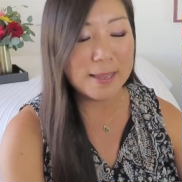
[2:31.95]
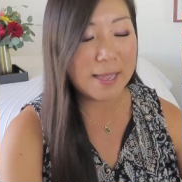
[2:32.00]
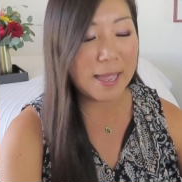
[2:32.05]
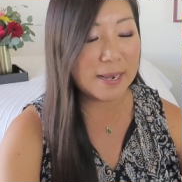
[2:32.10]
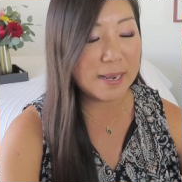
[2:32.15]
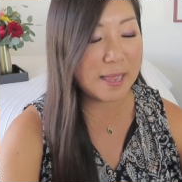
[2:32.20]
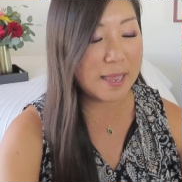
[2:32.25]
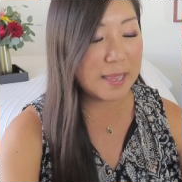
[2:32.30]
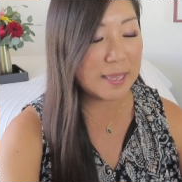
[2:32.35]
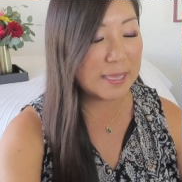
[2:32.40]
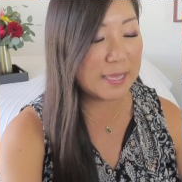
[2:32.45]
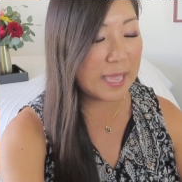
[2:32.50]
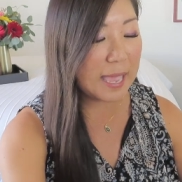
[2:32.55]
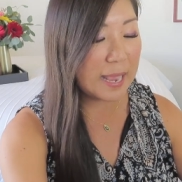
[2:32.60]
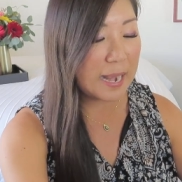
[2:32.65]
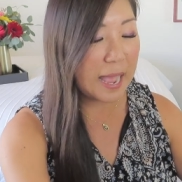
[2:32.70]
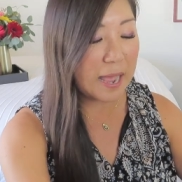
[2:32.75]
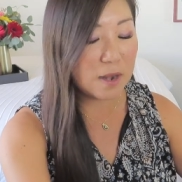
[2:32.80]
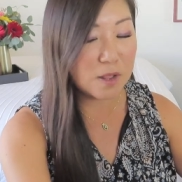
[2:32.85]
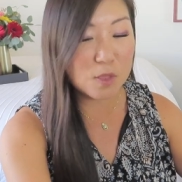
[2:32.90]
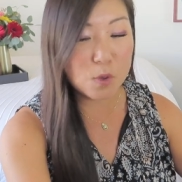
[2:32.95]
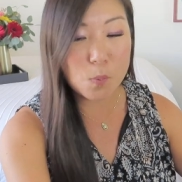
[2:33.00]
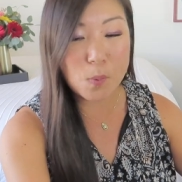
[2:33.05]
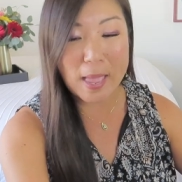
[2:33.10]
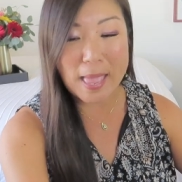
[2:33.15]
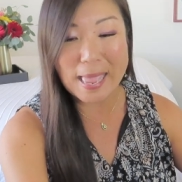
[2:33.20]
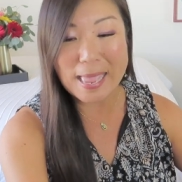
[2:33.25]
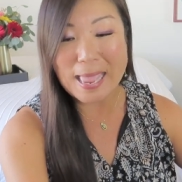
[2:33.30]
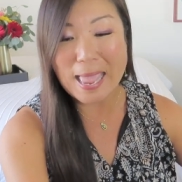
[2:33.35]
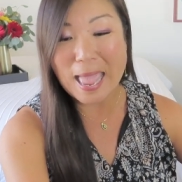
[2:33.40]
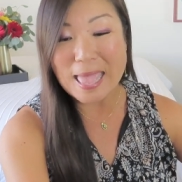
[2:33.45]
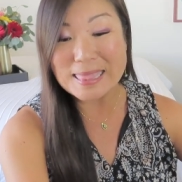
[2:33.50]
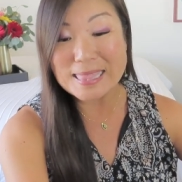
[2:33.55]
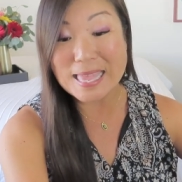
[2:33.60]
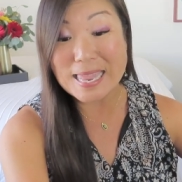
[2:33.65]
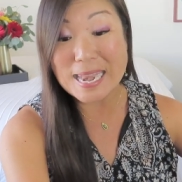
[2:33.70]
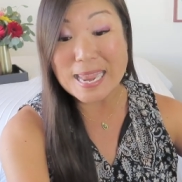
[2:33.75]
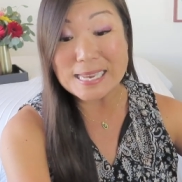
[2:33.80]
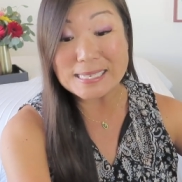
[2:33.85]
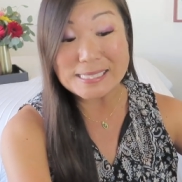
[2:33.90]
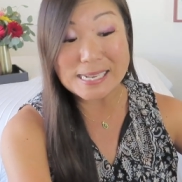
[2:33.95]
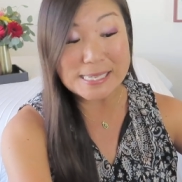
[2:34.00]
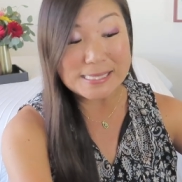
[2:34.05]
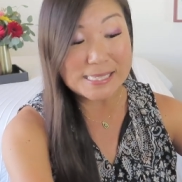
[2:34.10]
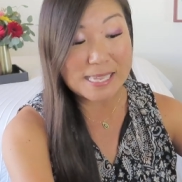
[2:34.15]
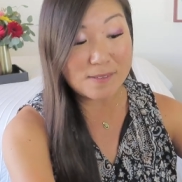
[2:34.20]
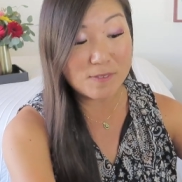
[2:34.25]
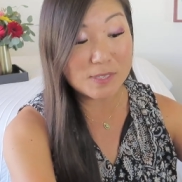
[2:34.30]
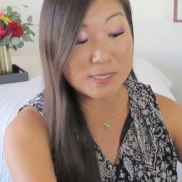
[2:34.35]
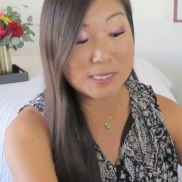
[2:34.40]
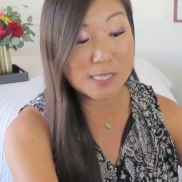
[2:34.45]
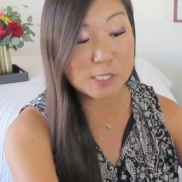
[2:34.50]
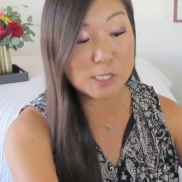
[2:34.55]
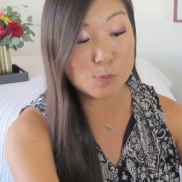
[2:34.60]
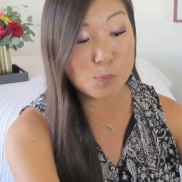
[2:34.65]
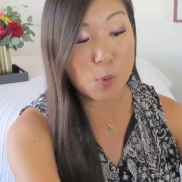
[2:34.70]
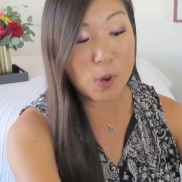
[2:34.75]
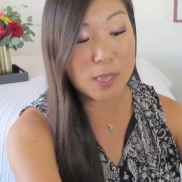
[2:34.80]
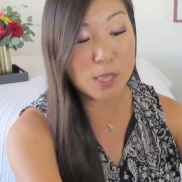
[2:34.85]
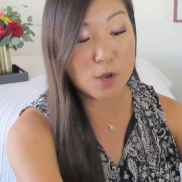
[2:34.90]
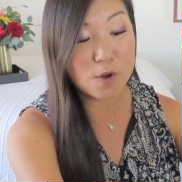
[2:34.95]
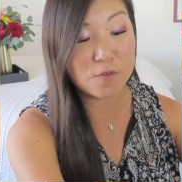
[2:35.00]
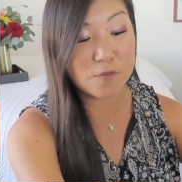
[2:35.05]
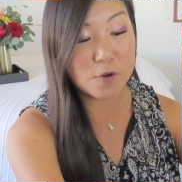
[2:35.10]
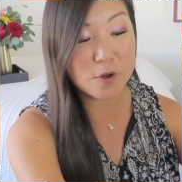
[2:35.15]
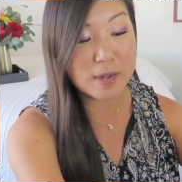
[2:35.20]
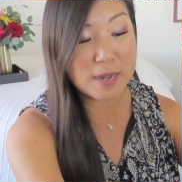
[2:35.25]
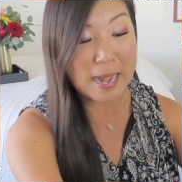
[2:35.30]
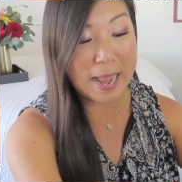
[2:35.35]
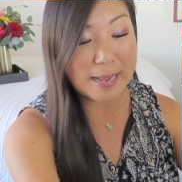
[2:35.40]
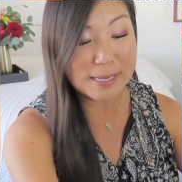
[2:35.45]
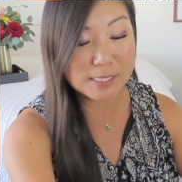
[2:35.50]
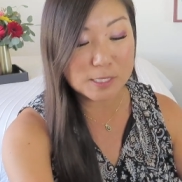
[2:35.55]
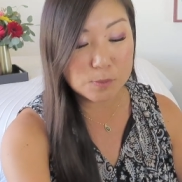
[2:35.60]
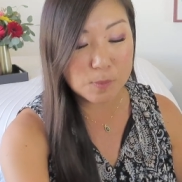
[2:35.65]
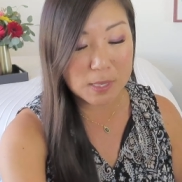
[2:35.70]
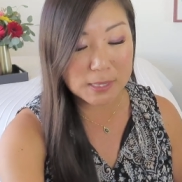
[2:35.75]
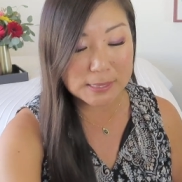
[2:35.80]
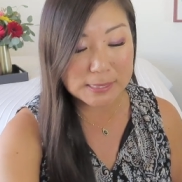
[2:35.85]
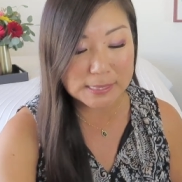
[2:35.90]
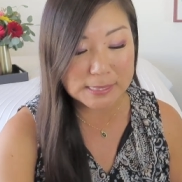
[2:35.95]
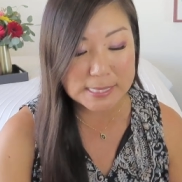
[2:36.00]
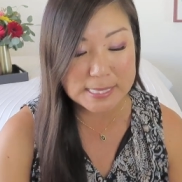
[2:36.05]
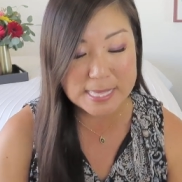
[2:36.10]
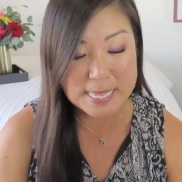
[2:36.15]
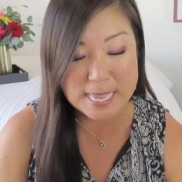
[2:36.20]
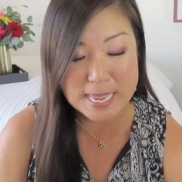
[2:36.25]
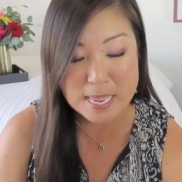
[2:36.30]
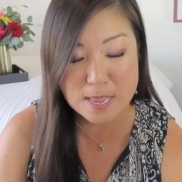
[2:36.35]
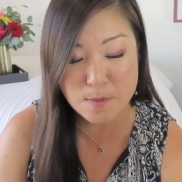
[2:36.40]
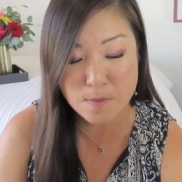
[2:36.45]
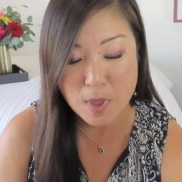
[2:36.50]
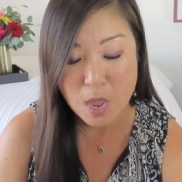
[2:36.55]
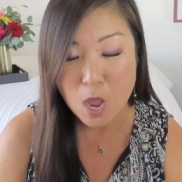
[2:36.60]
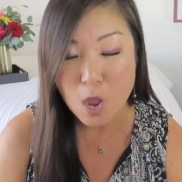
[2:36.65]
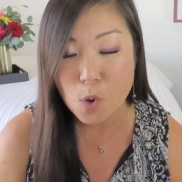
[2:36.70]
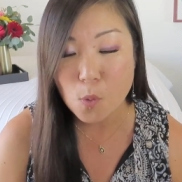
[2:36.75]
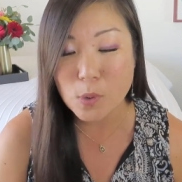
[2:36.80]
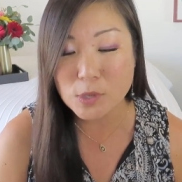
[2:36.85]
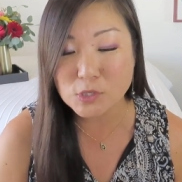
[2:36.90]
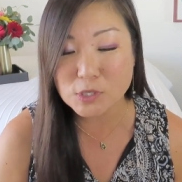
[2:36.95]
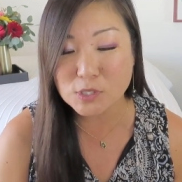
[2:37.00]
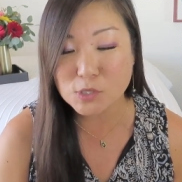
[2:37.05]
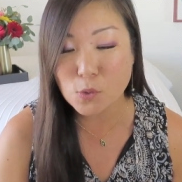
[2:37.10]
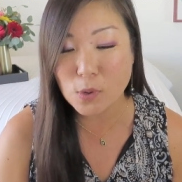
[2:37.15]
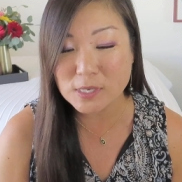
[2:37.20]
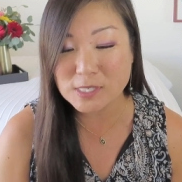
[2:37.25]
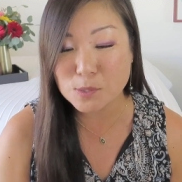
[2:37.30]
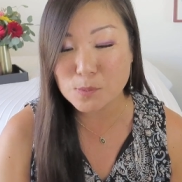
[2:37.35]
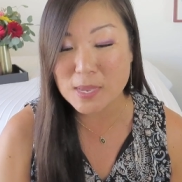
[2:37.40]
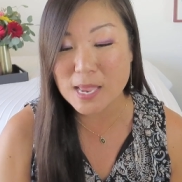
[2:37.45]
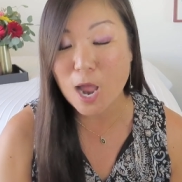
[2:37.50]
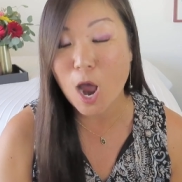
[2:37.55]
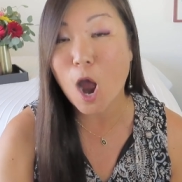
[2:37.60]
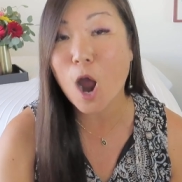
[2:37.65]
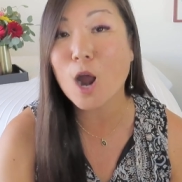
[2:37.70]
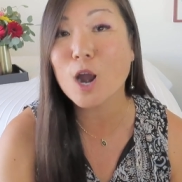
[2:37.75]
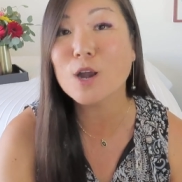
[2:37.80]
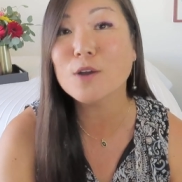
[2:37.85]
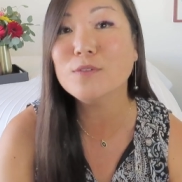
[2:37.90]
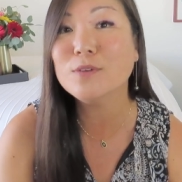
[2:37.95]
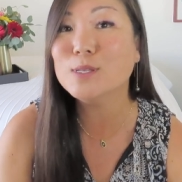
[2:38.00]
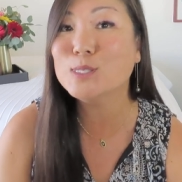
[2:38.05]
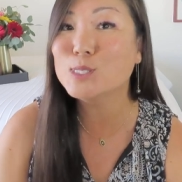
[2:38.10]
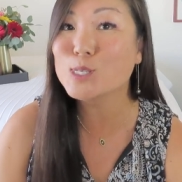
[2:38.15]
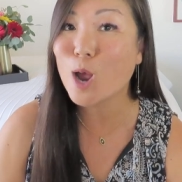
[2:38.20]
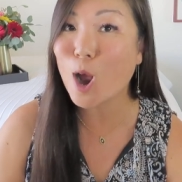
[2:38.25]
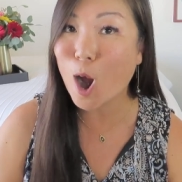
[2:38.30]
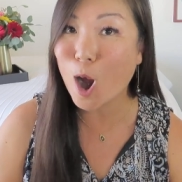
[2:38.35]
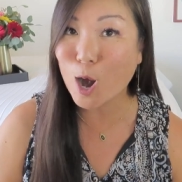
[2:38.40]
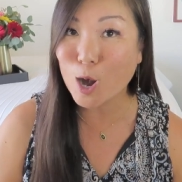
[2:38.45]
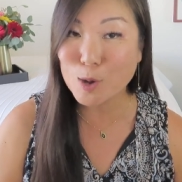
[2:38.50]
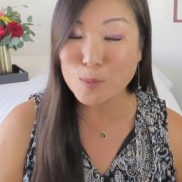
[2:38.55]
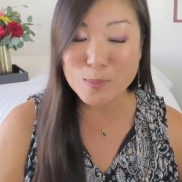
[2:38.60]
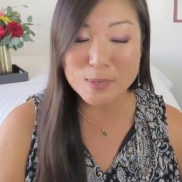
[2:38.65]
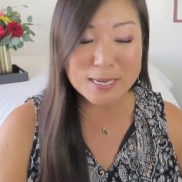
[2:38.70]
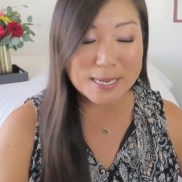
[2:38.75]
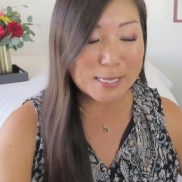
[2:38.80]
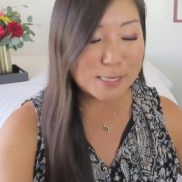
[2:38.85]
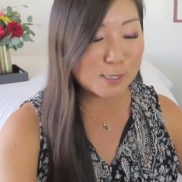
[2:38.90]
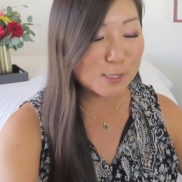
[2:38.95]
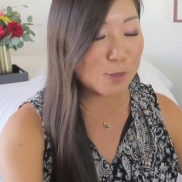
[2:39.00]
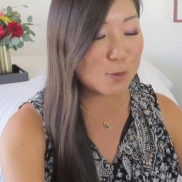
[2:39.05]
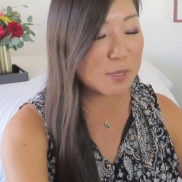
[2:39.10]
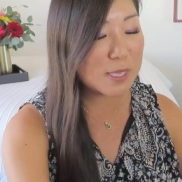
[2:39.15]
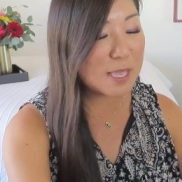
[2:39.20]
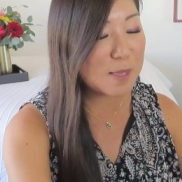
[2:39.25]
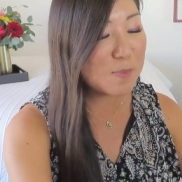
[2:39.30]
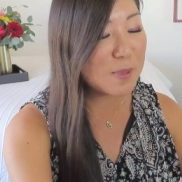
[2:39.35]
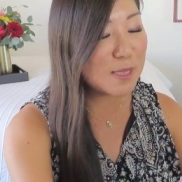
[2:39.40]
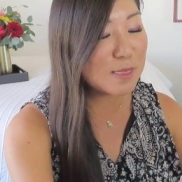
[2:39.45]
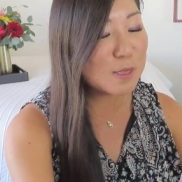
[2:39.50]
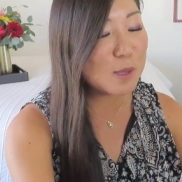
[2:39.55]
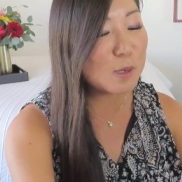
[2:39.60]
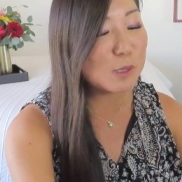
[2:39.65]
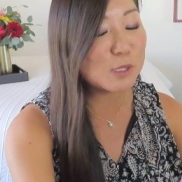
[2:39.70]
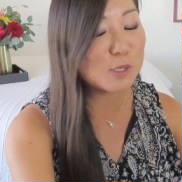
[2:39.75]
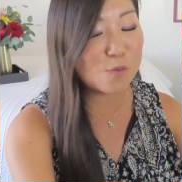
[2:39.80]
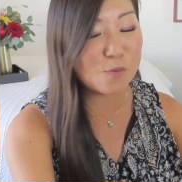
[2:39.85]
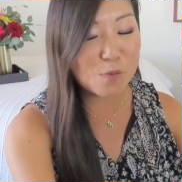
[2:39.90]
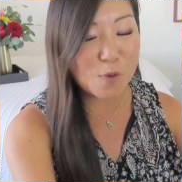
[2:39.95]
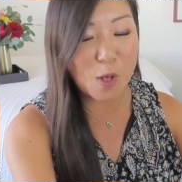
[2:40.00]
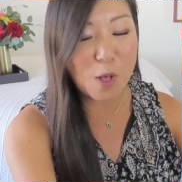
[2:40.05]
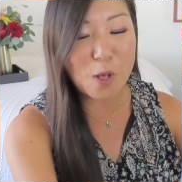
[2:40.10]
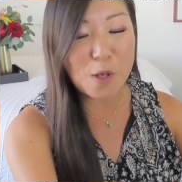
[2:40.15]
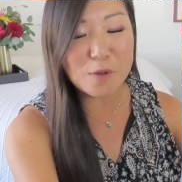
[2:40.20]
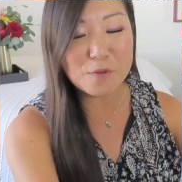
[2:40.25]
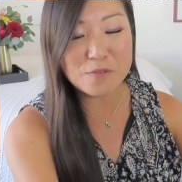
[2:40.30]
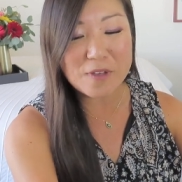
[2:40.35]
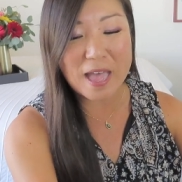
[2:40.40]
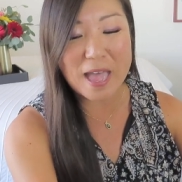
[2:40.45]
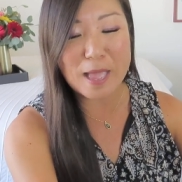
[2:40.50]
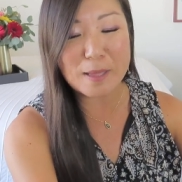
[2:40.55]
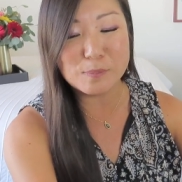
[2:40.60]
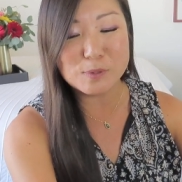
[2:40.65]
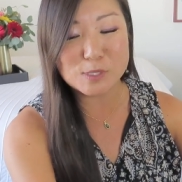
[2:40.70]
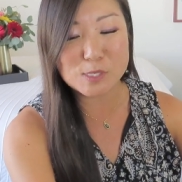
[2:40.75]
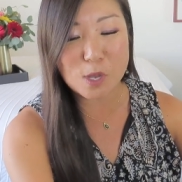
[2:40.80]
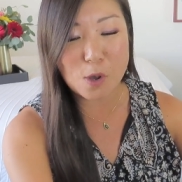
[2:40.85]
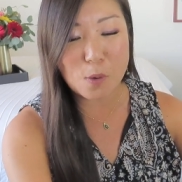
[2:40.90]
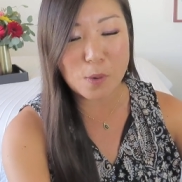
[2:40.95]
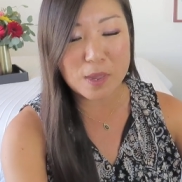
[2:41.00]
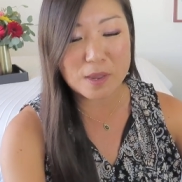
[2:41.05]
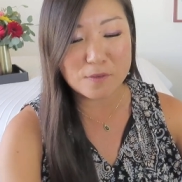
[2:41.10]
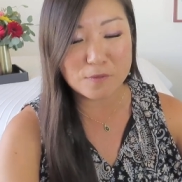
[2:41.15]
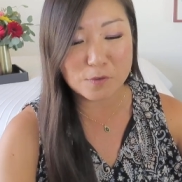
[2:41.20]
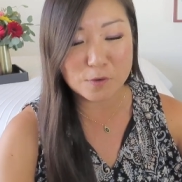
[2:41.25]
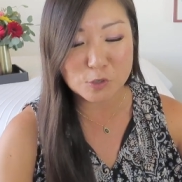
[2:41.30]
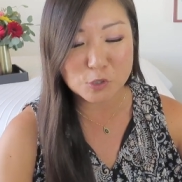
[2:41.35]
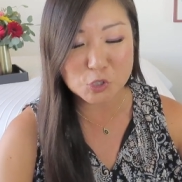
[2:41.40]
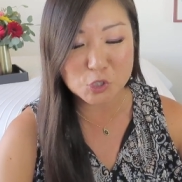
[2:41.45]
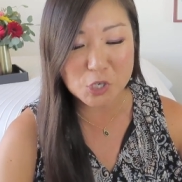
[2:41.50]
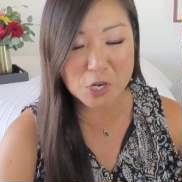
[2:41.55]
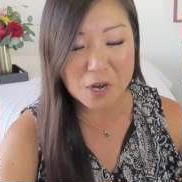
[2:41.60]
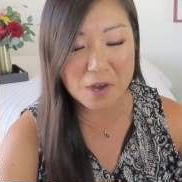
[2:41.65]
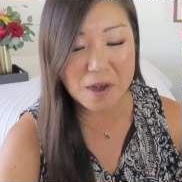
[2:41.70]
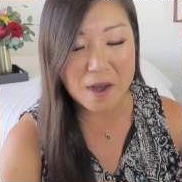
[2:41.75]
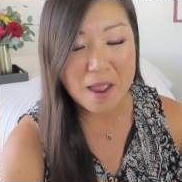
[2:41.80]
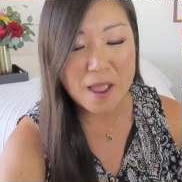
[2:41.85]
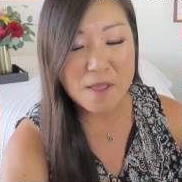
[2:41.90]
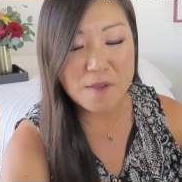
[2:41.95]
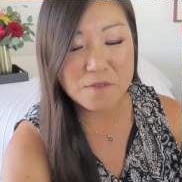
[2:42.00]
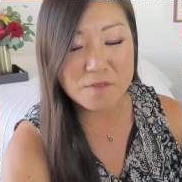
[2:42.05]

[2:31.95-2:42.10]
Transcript: kind of get out of the way, and then it does give us the spoiler for next month's theme, which is going to be Harvest Harmonies. So keeping those fall vibes going for sure.